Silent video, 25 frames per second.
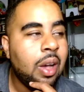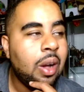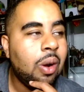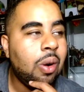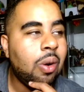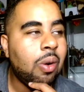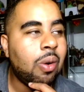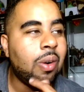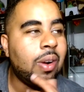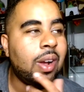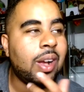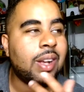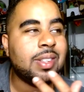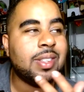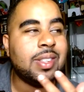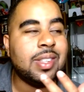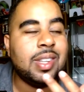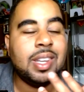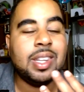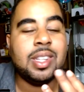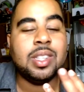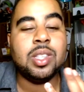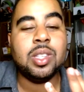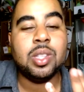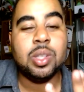Or I
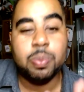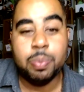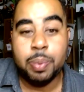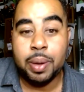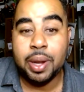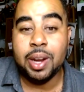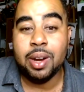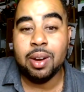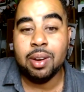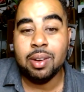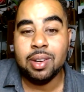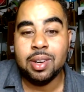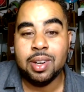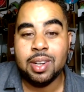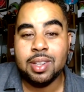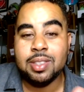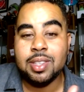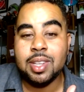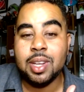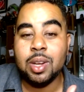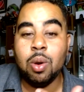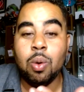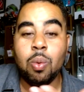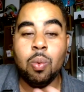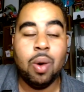say it's spared, and I
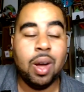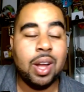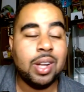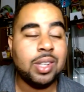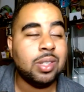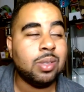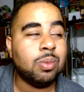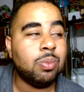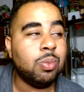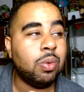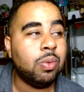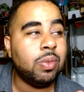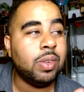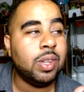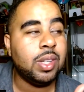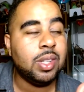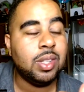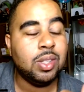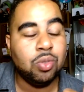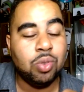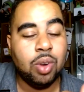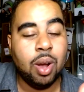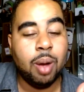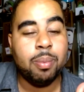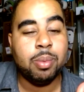say go watch this movie,
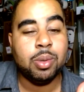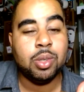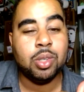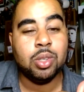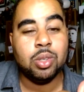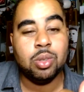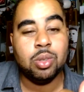drop what you're